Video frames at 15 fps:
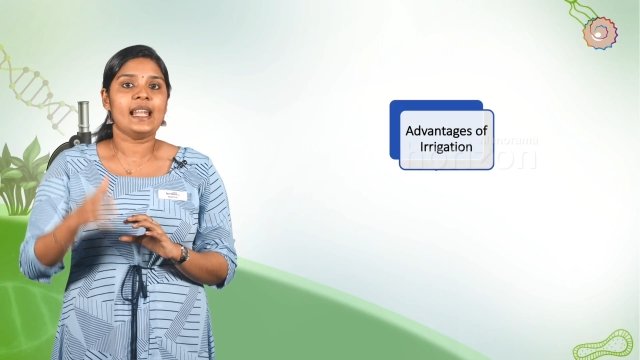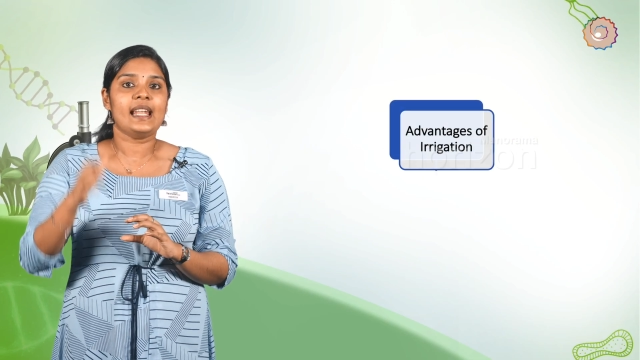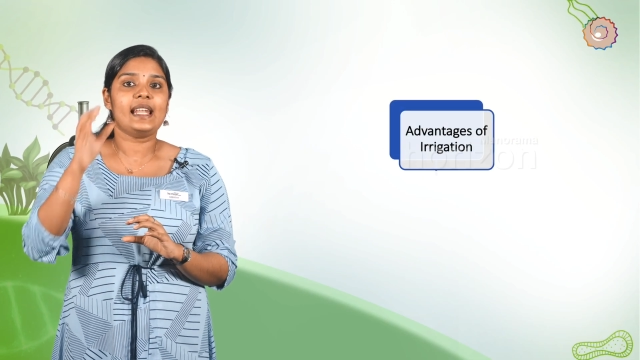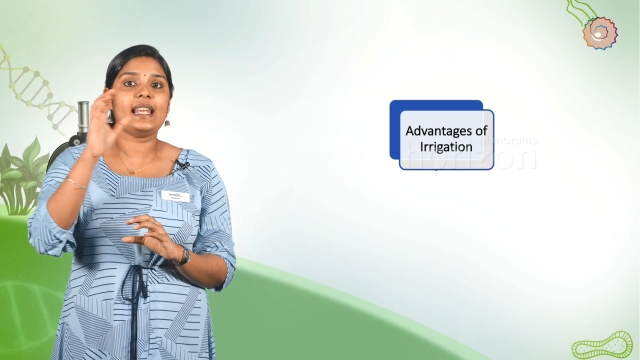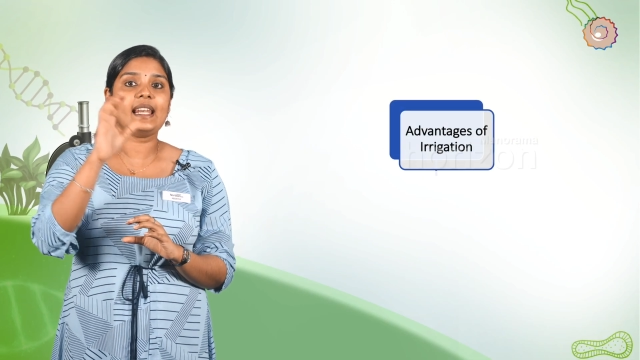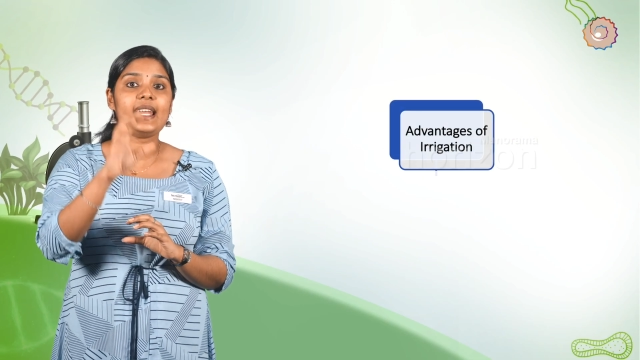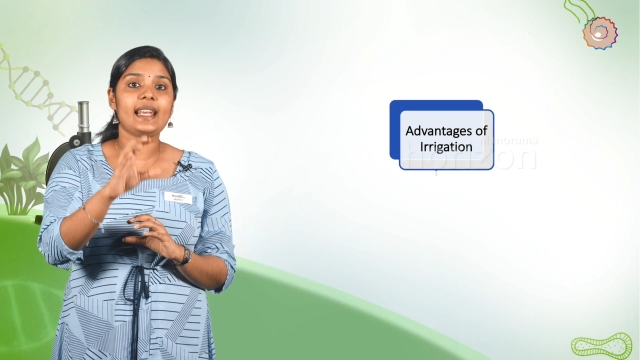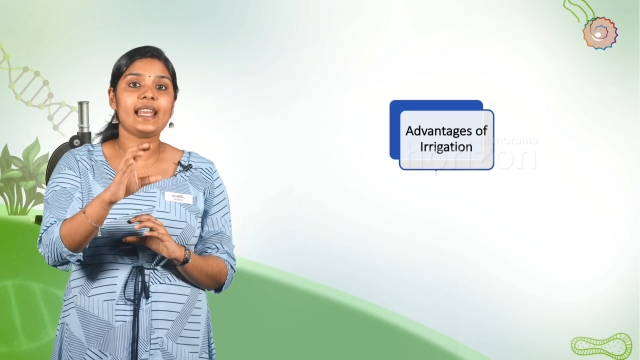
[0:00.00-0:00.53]

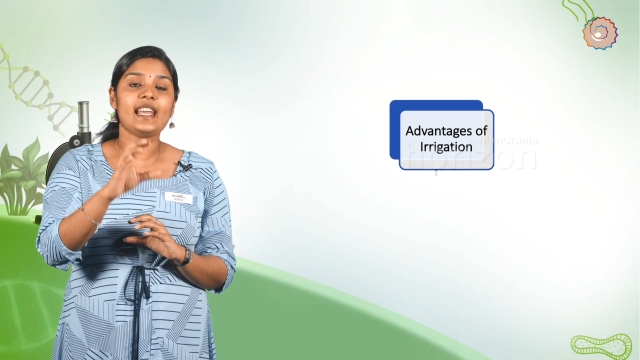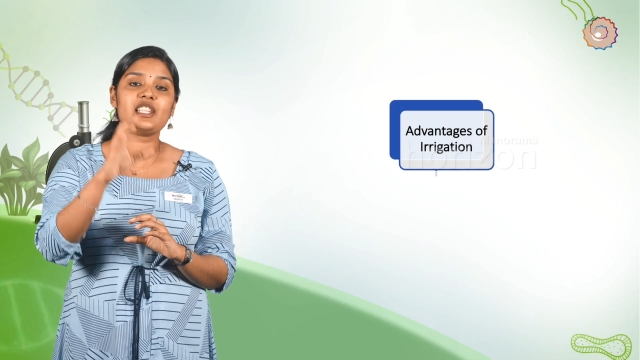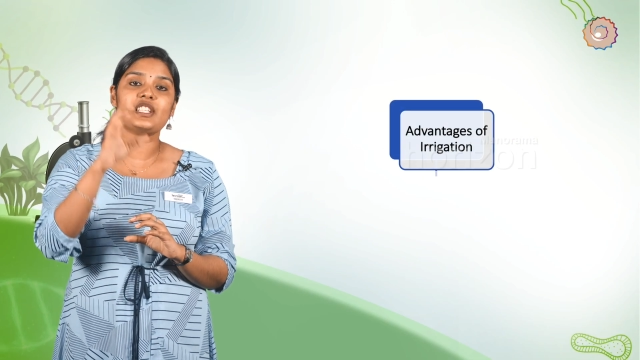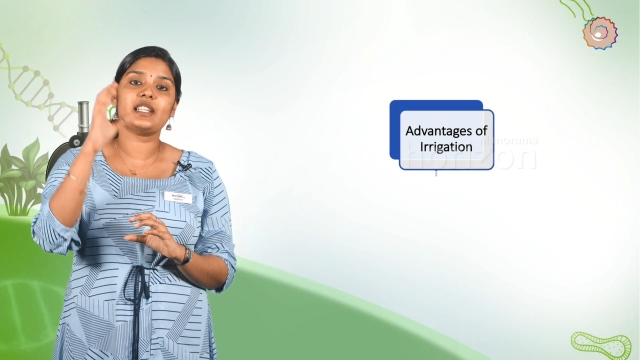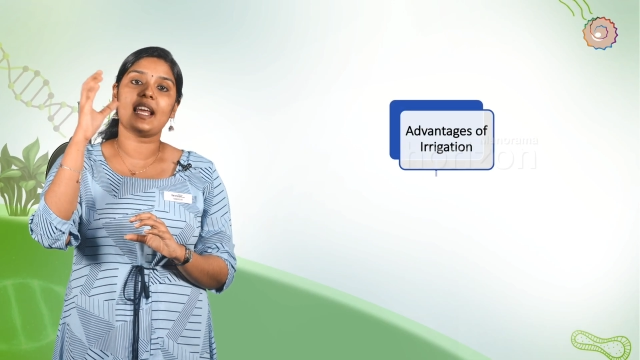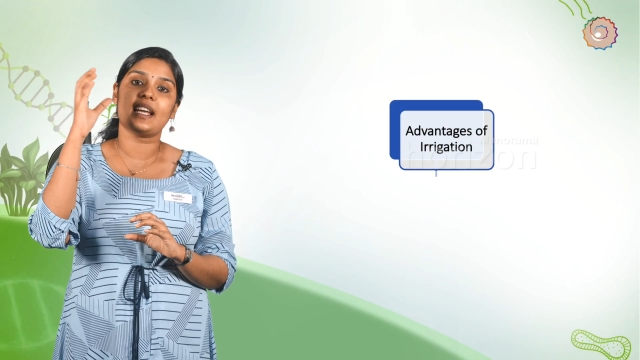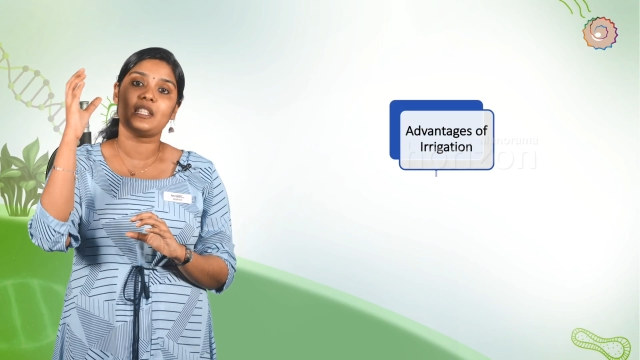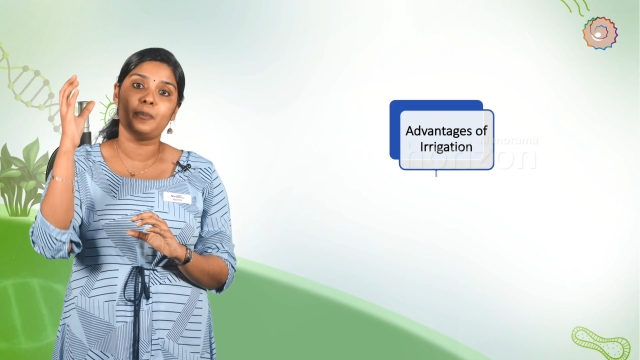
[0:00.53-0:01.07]

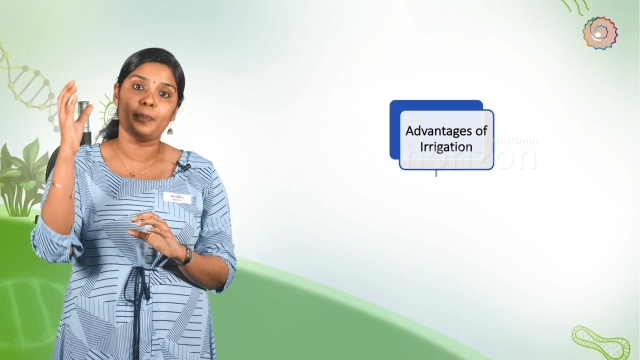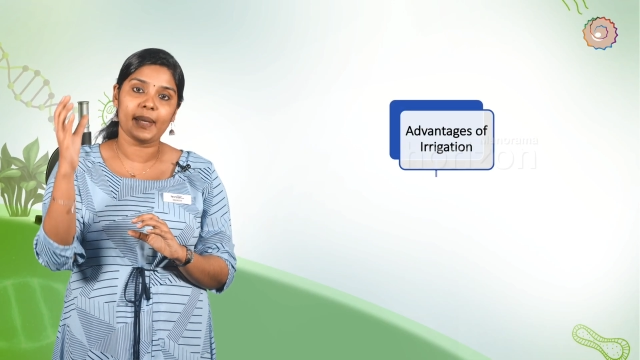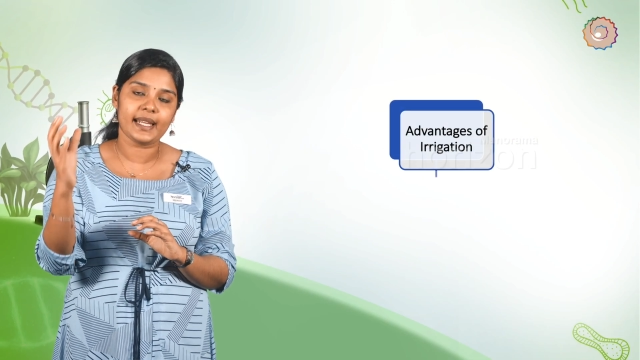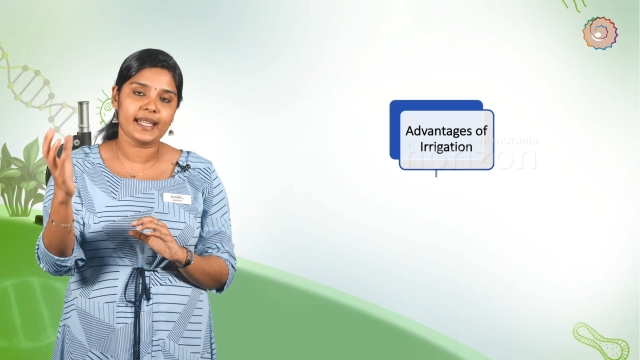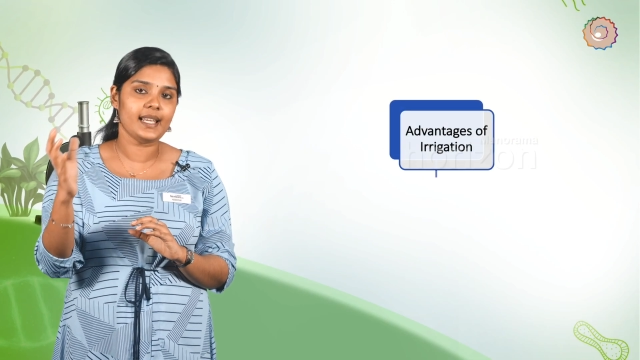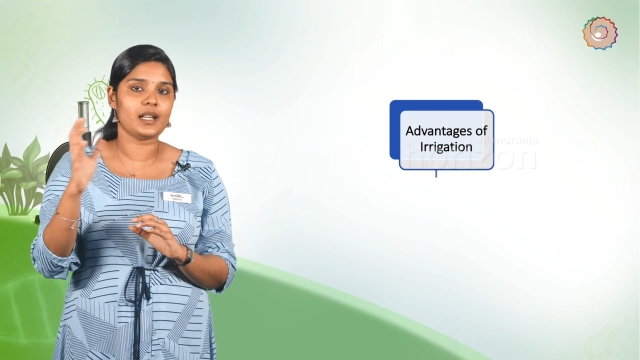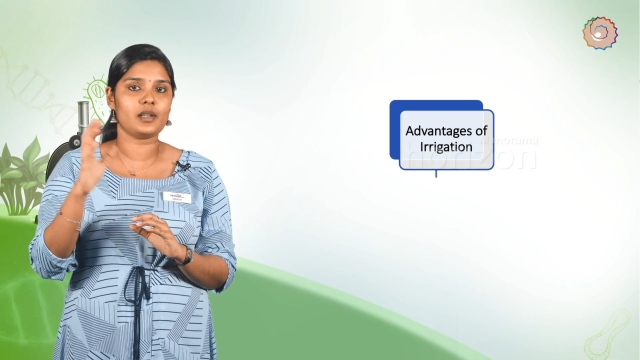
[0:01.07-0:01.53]
Irrigation has many